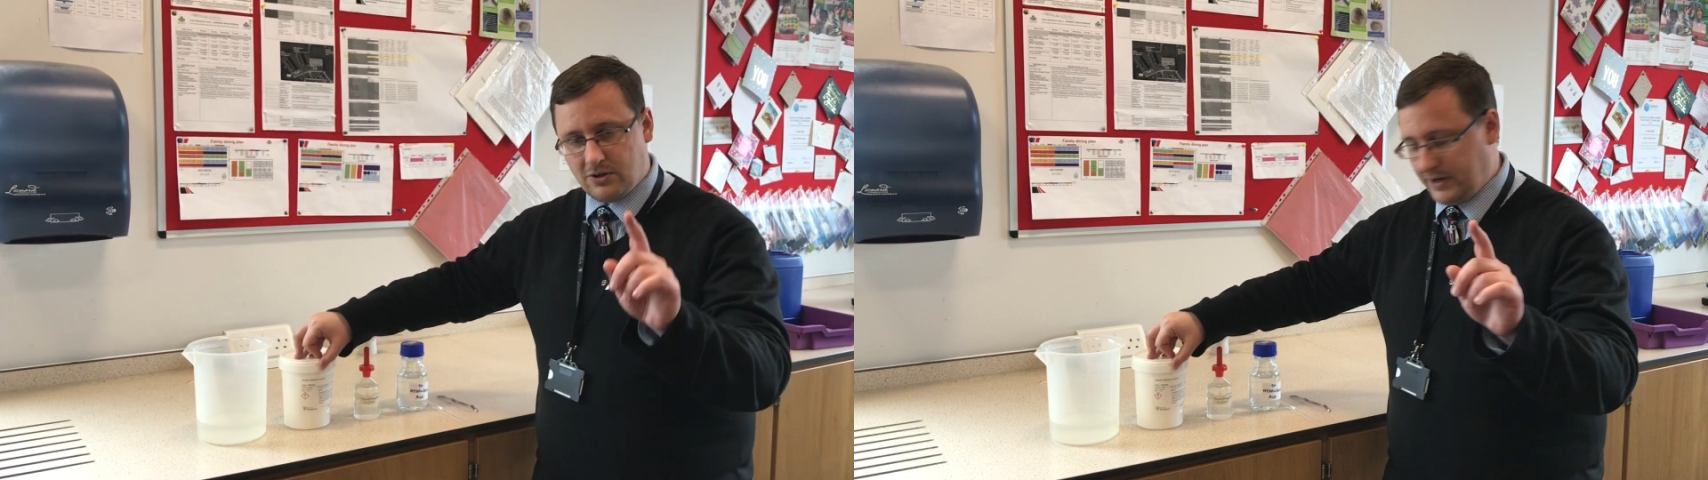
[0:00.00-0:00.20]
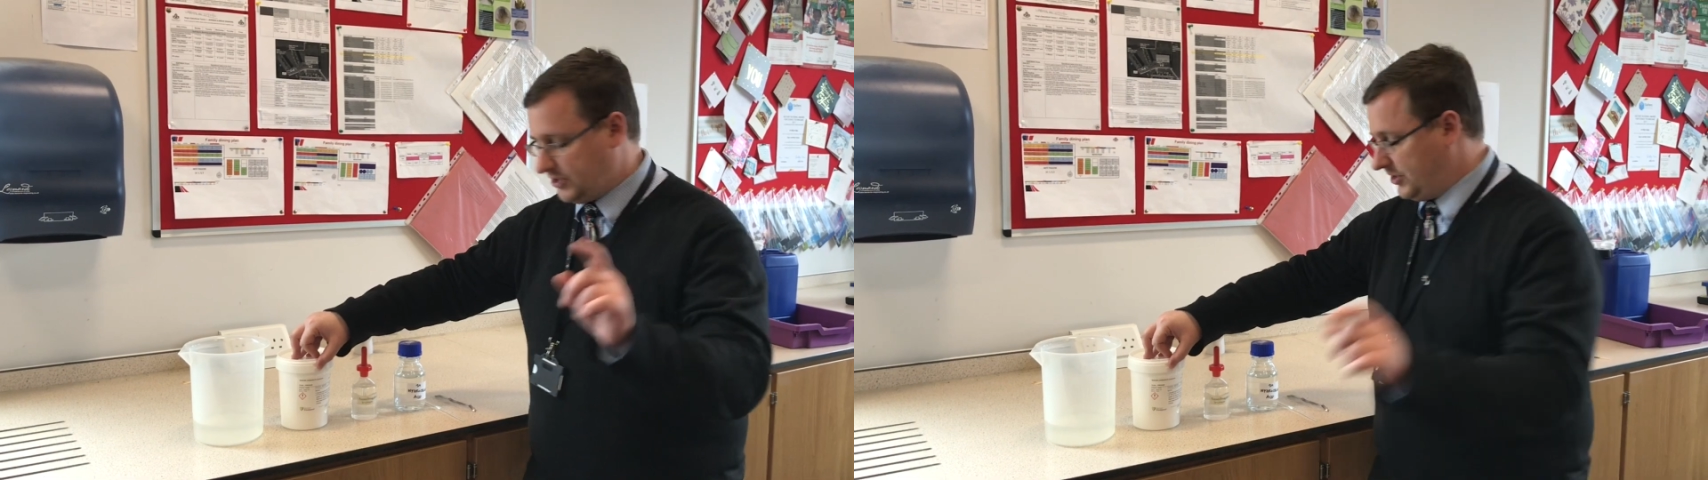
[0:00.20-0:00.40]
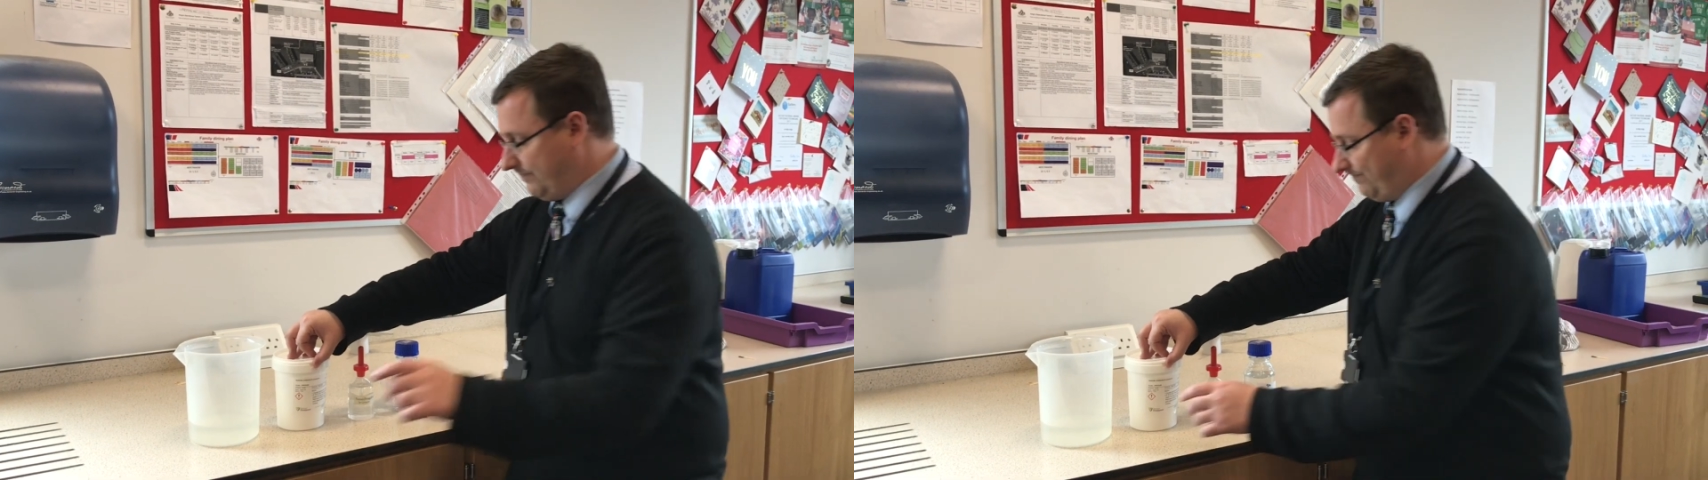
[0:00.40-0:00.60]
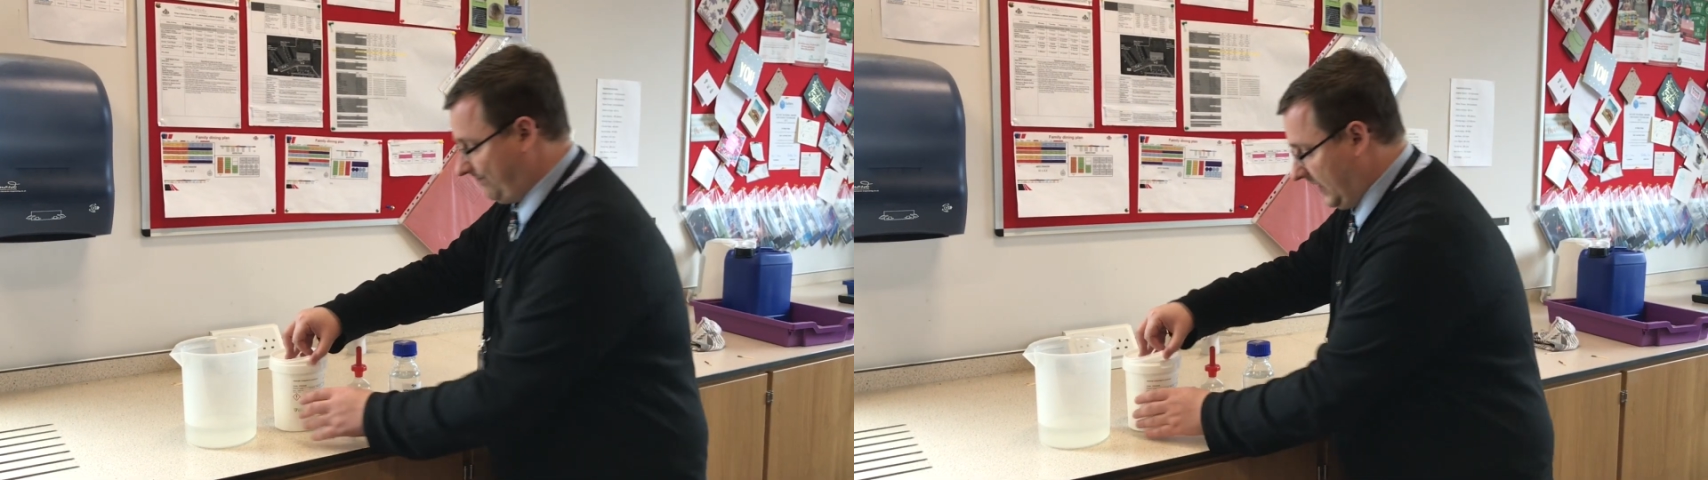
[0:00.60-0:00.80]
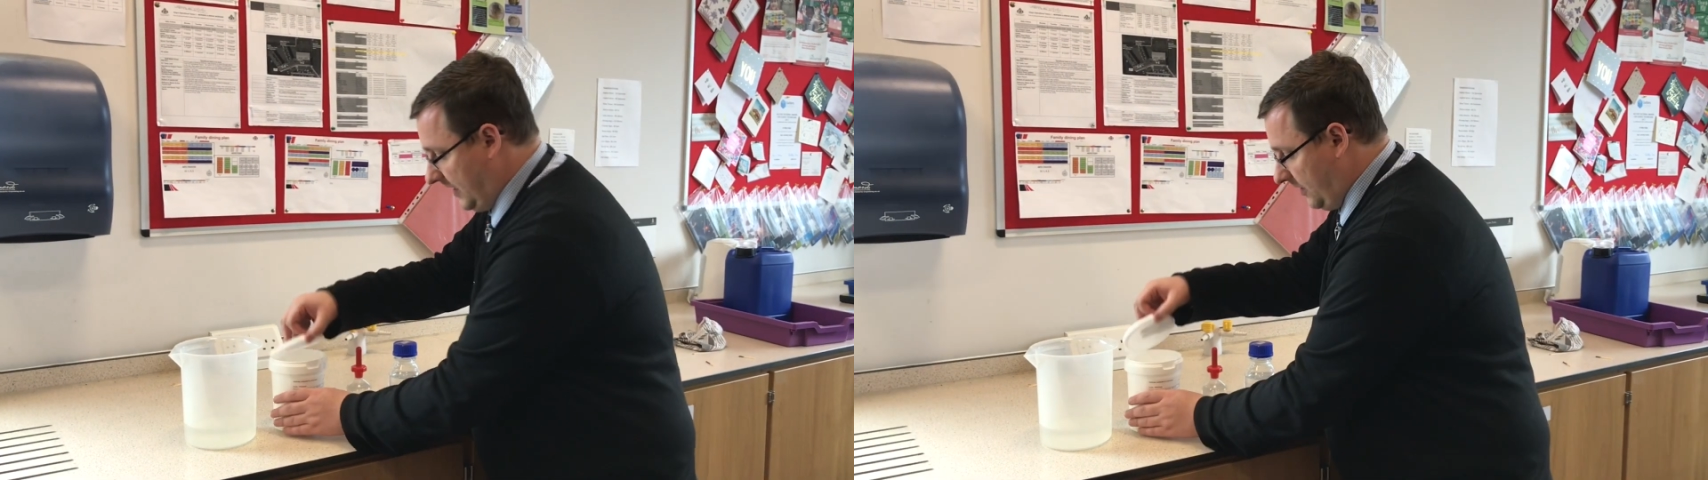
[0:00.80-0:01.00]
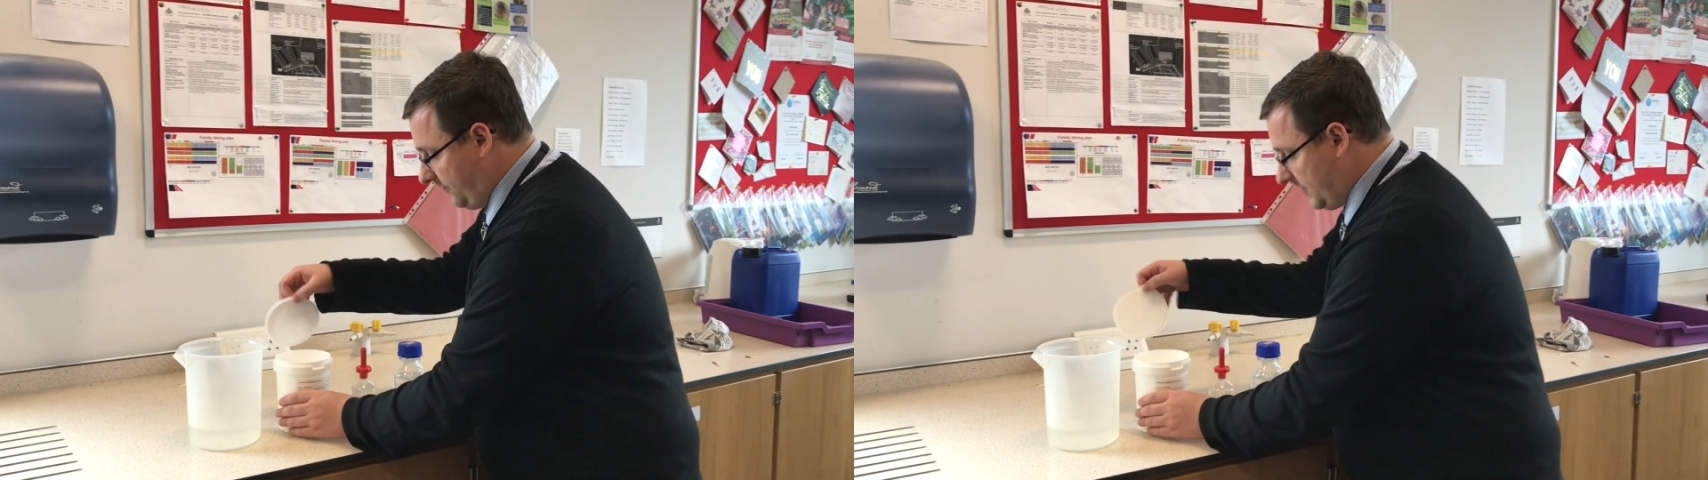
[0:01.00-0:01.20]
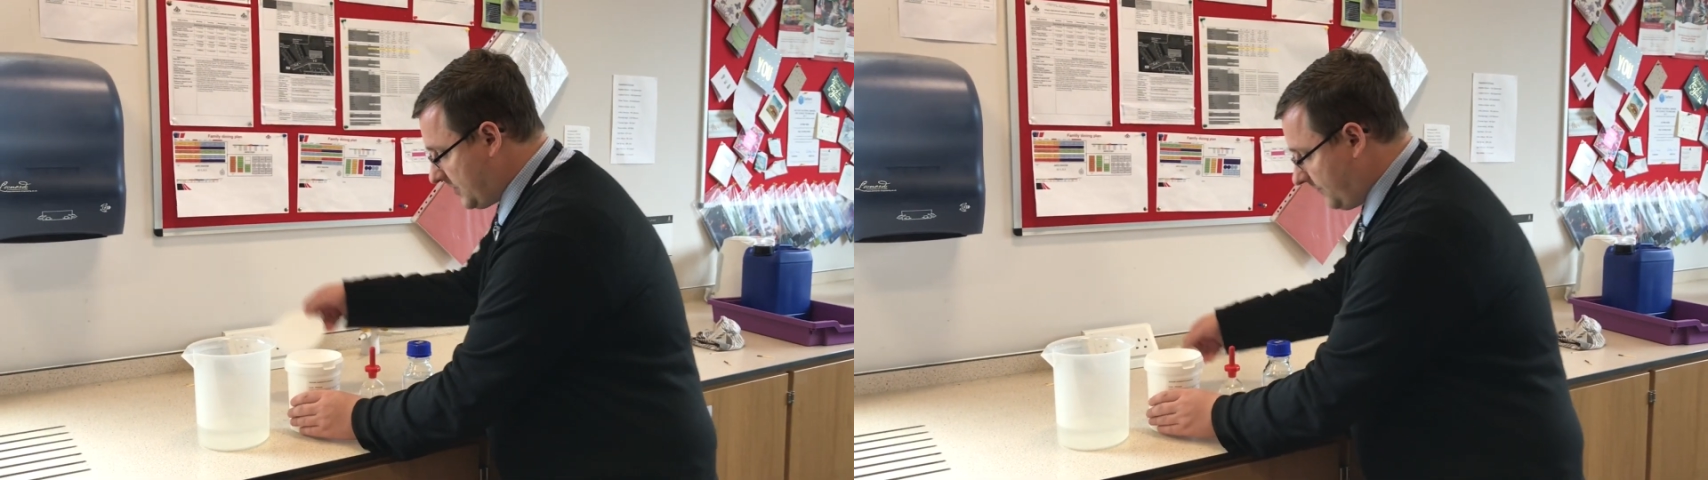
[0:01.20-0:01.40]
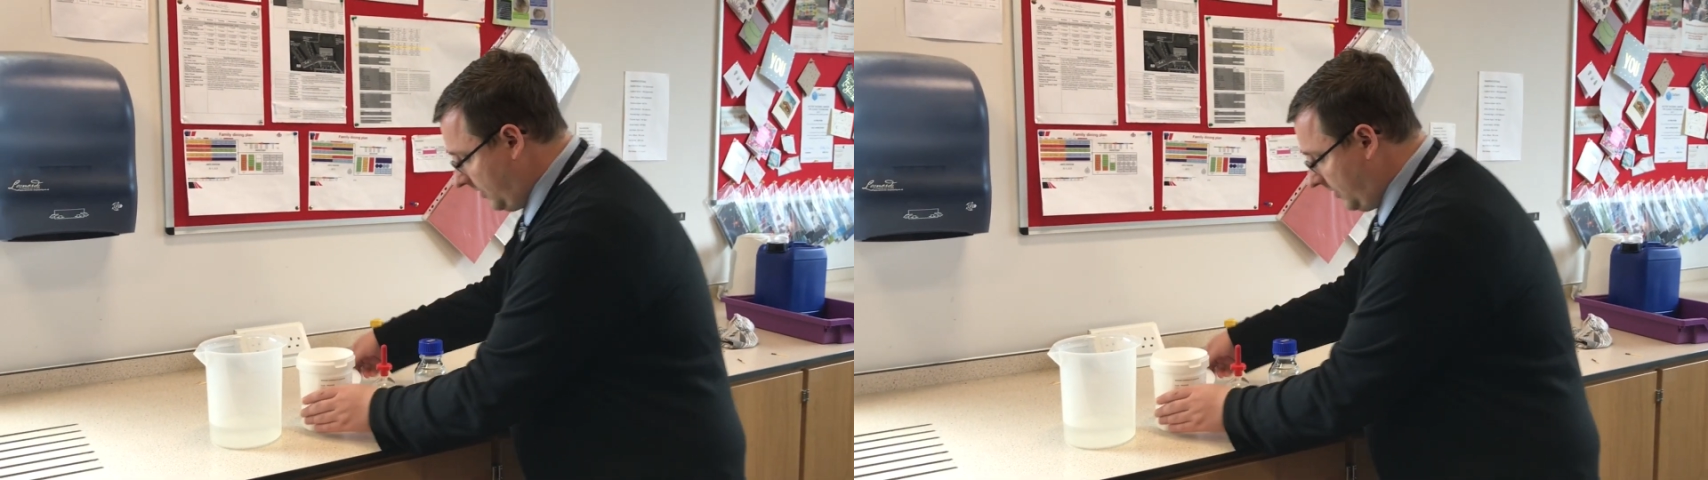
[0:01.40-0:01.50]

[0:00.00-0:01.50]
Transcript: question. First of